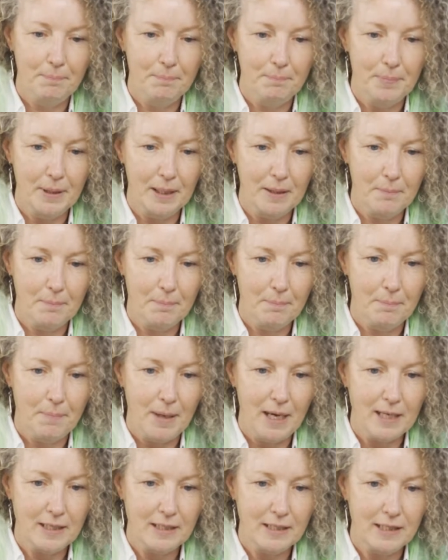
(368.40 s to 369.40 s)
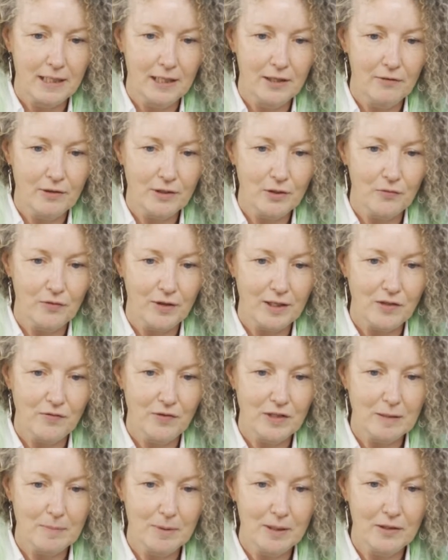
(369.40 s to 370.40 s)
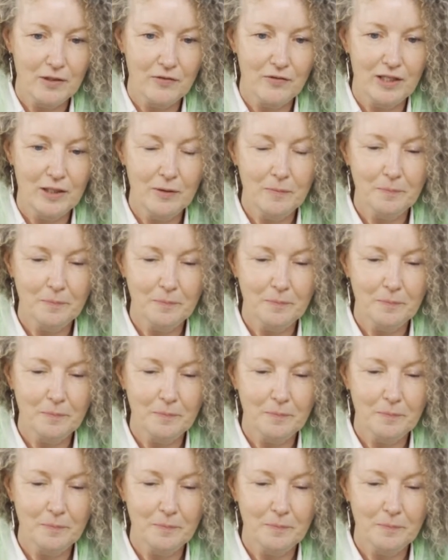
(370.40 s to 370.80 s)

big band here. I don't know if that's visible on the video.